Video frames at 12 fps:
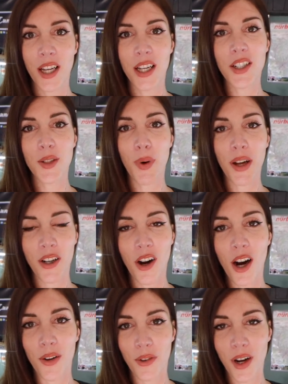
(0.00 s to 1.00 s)
he just bought a
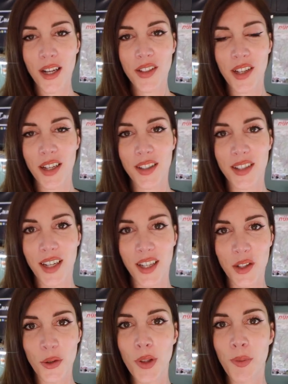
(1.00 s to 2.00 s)
car off Craigslist and
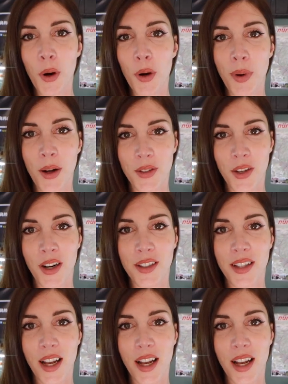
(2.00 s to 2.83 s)
he's doing the motor mounts on it